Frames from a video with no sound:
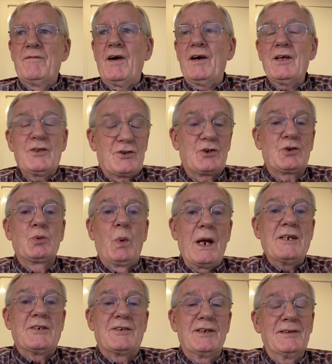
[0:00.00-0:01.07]
very
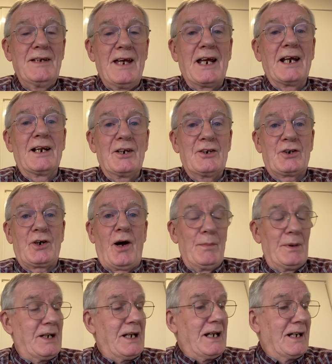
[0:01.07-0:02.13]
sweet English
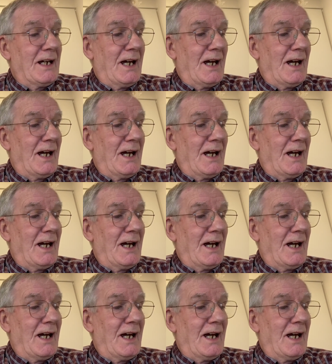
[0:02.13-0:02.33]
comedy.